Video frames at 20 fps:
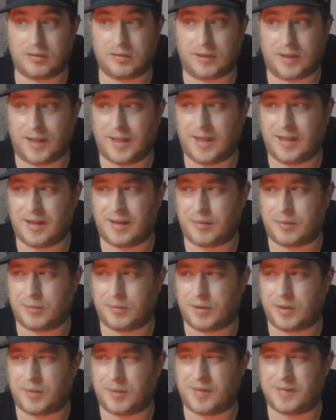yeah,
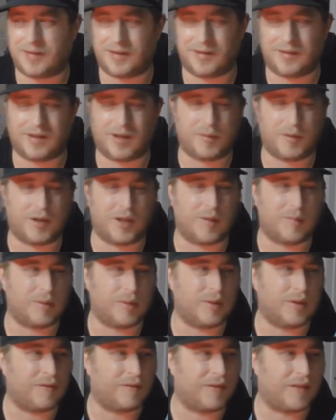when they went to the
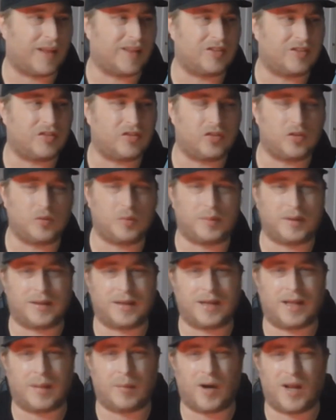WWF, that stupid
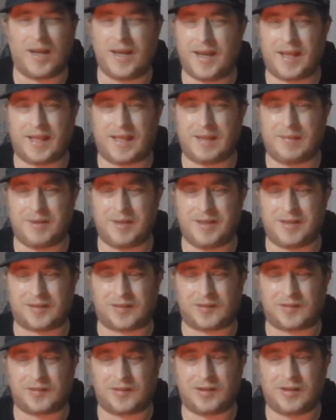name. Why didn't they keep
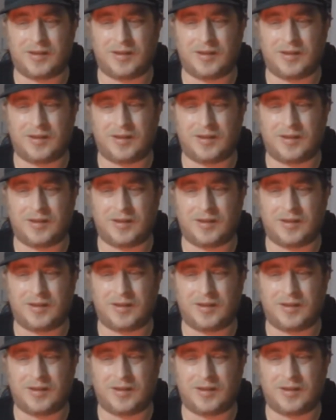this?